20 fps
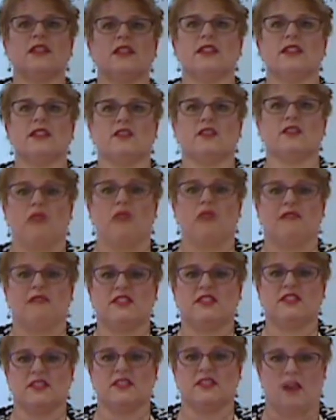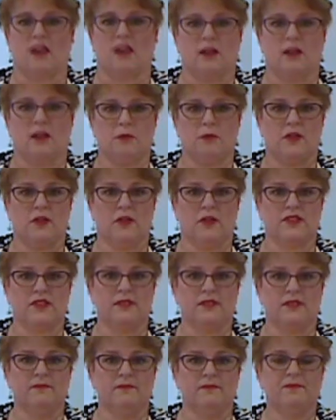is the graphic design
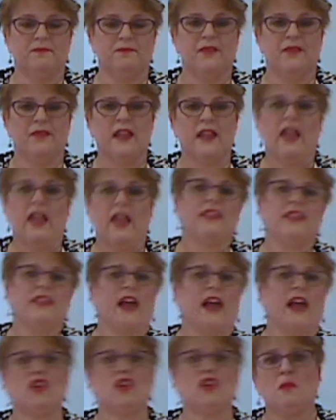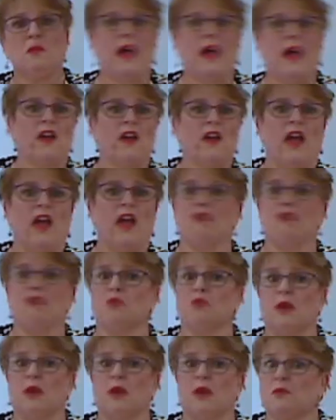person. Now, you may have
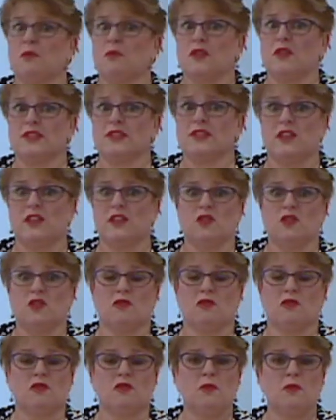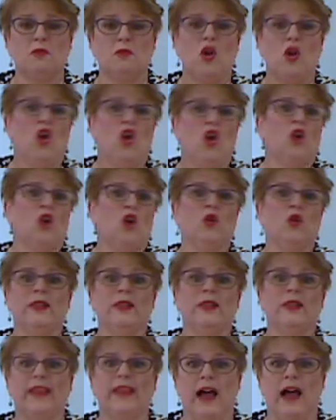one person in your group who
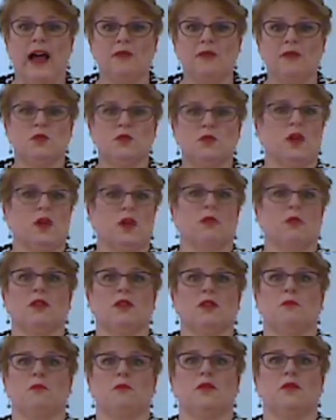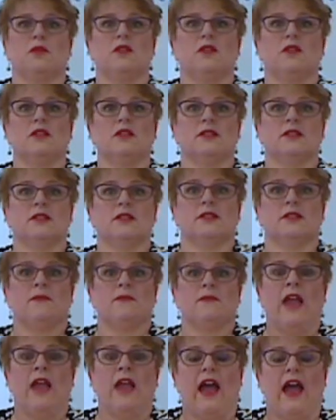loves working with computers
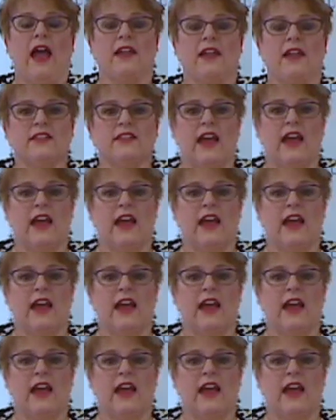and